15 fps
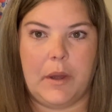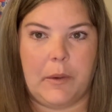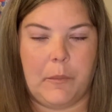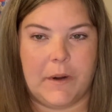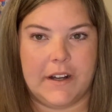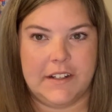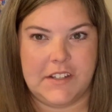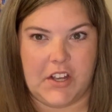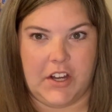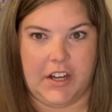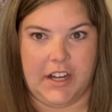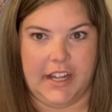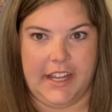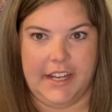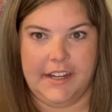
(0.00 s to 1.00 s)
I worked
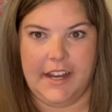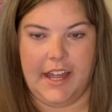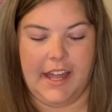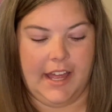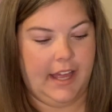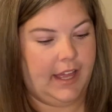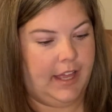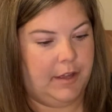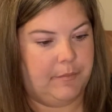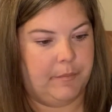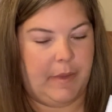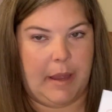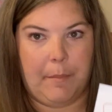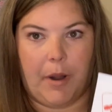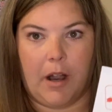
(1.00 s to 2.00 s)
on
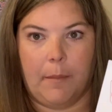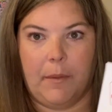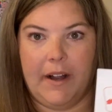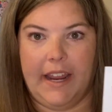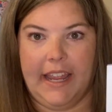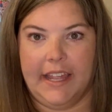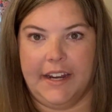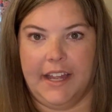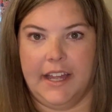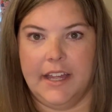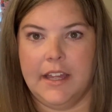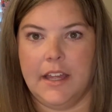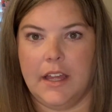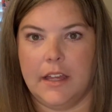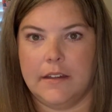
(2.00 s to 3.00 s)
my Barbara Anna